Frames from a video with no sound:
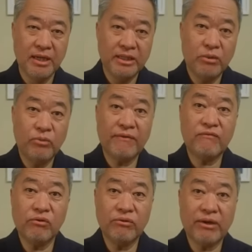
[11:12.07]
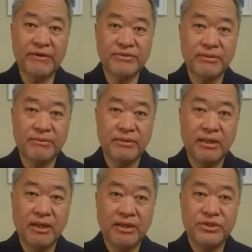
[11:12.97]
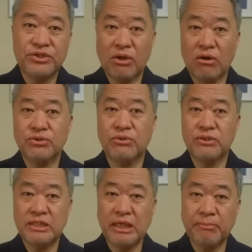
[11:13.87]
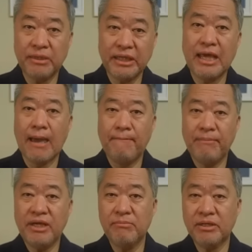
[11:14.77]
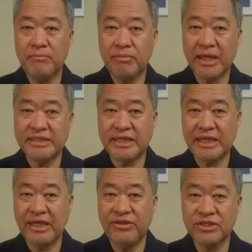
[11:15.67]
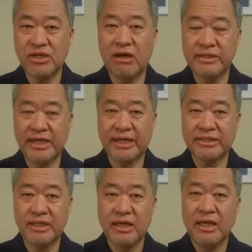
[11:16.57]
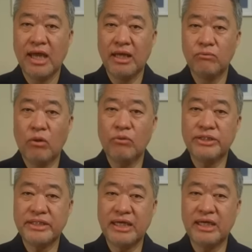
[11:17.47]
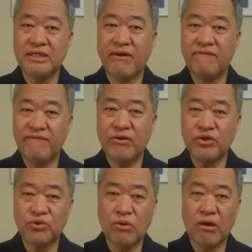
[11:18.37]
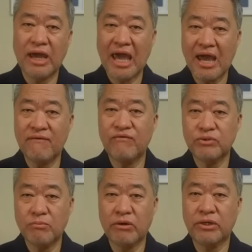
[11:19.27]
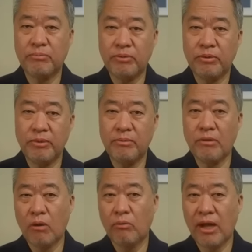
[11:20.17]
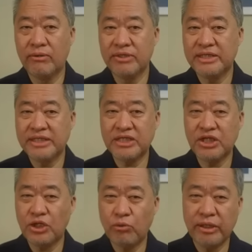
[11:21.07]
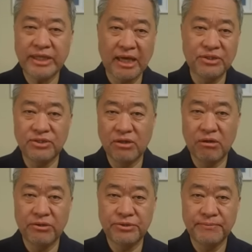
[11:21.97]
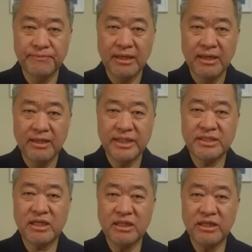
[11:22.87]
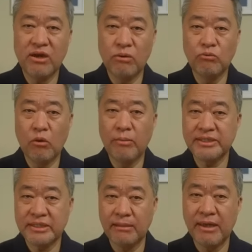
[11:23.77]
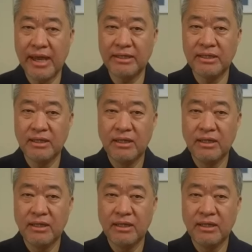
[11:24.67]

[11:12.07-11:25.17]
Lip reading: Then we have chronographs. These are also typically medium complexity in this context, and what we're seeing is a very strong average market premium around $63,000. That's a clear and robust demand.